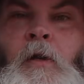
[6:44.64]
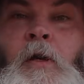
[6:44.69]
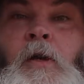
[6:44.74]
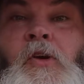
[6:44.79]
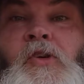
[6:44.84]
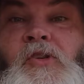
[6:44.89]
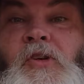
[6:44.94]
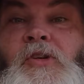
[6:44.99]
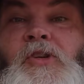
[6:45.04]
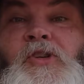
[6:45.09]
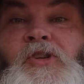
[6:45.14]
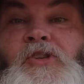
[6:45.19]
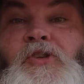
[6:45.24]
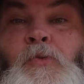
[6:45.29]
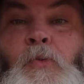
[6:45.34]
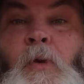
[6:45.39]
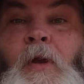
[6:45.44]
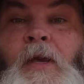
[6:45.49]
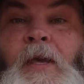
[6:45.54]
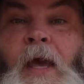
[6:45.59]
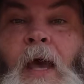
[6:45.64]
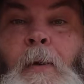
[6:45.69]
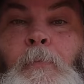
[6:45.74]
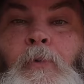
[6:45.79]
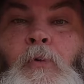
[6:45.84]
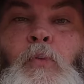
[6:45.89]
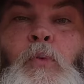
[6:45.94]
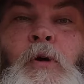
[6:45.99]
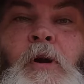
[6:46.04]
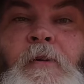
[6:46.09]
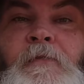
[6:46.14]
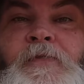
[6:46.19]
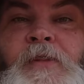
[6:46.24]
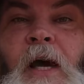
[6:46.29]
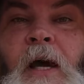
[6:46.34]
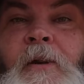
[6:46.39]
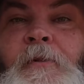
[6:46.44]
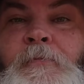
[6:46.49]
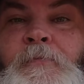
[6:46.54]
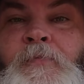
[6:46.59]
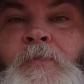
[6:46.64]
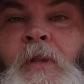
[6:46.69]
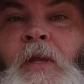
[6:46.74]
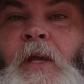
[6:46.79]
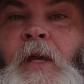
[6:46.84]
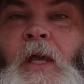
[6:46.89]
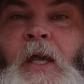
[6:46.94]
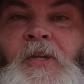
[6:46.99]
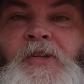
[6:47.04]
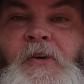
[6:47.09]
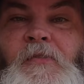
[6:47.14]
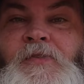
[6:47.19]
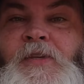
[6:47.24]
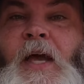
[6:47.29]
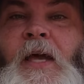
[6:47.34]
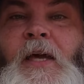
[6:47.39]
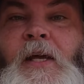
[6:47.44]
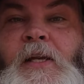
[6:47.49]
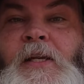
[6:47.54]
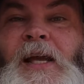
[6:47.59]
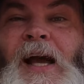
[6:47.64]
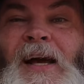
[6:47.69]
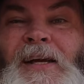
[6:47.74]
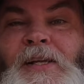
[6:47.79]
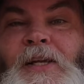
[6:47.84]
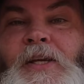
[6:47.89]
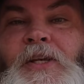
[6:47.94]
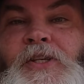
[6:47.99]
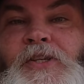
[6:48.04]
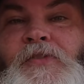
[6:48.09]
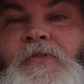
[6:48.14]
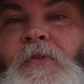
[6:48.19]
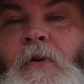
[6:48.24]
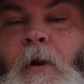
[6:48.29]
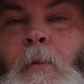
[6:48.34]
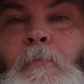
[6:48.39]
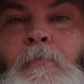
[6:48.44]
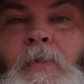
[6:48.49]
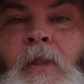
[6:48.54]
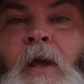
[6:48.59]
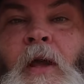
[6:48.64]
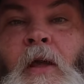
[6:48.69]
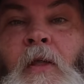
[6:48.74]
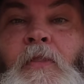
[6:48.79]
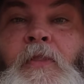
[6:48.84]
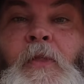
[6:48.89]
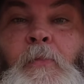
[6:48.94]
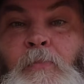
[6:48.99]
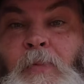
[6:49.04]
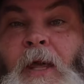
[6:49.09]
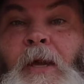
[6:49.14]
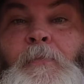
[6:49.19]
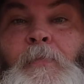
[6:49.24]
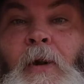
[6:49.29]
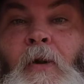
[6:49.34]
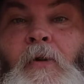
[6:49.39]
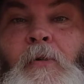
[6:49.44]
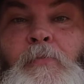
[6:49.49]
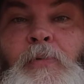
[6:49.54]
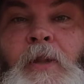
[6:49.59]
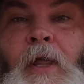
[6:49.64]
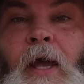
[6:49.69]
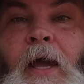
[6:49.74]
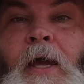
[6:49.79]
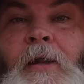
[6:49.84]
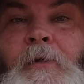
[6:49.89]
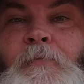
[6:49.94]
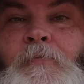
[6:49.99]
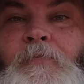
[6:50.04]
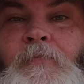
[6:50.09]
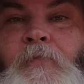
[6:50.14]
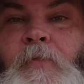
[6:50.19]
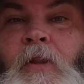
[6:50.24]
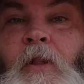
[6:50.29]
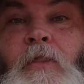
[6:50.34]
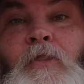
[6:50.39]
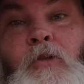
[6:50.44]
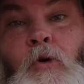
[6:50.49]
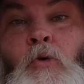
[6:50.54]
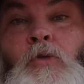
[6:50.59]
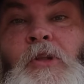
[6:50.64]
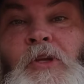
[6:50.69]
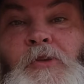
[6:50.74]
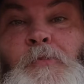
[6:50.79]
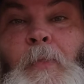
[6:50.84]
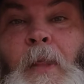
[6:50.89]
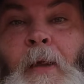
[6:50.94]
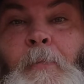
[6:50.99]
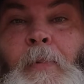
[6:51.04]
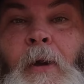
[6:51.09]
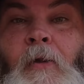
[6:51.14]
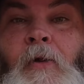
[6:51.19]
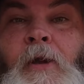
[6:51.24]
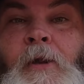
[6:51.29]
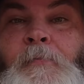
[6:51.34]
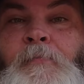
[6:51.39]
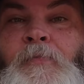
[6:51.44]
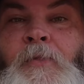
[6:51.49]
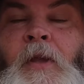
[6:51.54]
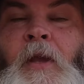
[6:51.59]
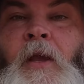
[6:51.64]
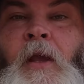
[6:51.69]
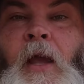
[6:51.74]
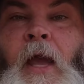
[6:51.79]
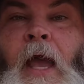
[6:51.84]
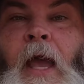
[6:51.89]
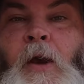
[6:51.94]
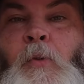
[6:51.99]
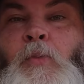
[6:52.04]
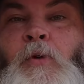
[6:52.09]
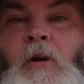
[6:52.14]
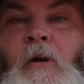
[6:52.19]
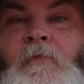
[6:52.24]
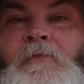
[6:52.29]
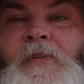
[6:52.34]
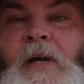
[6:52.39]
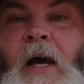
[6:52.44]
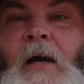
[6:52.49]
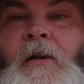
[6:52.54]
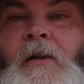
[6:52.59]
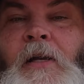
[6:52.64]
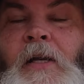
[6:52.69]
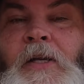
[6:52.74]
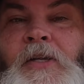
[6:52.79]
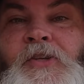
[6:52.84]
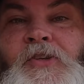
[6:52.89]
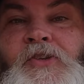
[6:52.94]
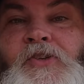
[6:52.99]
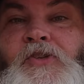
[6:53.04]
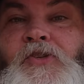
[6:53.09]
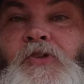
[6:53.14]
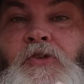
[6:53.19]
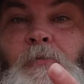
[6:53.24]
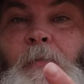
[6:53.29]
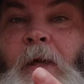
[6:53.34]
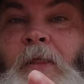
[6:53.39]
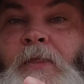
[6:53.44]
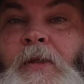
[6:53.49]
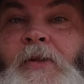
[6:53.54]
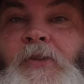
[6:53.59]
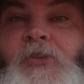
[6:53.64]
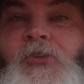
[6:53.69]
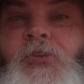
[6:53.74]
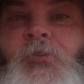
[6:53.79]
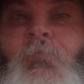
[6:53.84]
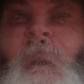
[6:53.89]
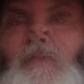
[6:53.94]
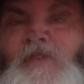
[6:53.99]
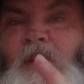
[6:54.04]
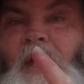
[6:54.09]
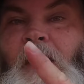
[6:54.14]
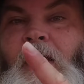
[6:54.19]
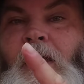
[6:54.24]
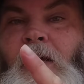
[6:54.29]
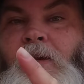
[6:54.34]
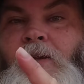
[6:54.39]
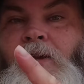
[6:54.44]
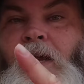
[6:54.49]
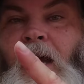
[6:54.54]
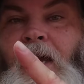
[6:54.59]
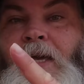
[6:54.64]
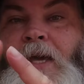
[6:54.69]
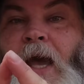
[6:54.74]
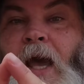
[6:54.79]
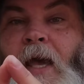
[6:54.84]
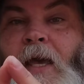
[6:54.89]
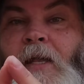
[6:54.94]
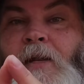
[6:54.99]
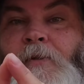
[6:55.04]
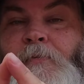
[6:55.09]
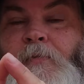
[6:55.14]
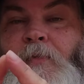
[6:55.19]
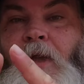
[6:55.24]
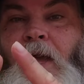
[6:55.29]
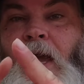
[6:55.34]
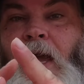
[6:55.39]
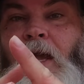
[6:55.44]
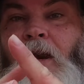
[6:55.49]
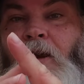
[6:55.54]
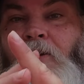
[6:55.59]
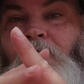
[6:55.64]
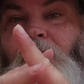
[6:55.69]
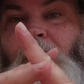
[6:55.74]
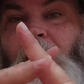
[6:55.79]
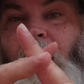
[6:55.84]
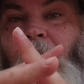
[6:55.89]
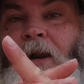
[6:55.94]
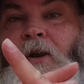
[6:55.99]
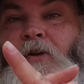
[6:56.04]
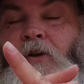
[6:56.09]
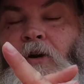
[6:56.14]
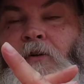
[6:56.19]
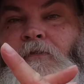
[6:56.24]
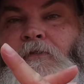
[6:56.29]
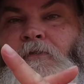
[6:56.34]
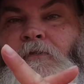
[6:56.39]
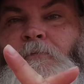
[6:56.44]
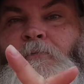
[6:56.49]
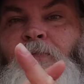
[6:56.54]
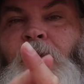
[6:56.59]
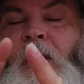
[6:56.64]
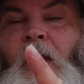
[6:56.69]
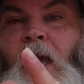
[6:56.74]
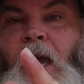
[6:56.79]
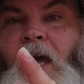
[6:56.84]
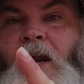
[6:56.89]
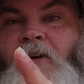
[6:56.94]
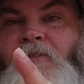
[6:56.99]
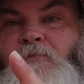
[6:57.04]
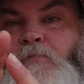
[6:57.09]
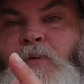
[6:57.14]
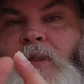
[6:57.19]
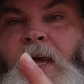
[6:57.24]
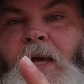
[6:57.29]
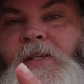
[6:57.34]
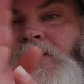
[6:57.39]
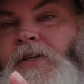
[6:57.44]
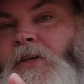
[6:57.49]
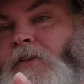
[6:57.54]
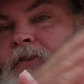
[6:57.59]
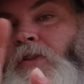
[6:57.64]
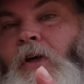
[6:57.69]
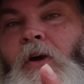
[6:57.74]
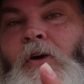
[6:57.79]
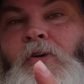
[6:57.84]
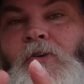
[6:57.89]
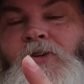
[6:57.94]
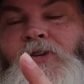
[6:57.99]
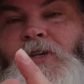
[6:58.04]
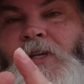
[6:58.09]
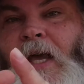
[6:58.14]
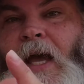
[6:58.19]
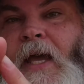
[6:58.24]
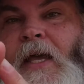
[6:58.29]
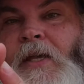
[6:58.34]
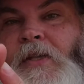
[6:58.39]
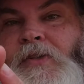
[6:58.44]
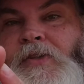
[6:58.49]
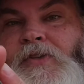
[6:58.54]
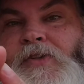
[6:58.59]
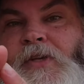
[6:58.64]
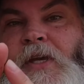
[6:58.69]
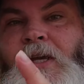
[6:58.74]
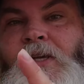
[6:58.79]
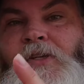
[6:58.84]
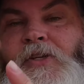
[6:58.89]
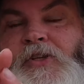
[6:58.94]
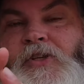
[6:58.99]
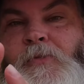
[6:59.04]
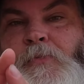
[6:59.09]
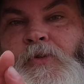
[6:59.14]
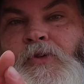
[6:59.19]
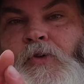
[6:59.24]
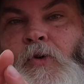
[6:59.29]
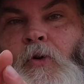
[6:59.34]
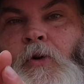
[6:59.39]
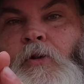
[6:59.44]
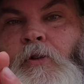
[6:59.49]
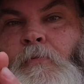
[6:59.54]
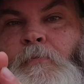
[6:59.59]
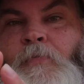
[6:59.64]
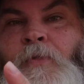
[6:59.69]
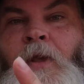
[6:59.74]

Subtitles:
So just to recap, what I've done is I've taken cuttings from the blackberry plant, a thornless blackberry, and what I've done is two methods. I've taken a cane and I've cut it off and I've planted those canes into some soil,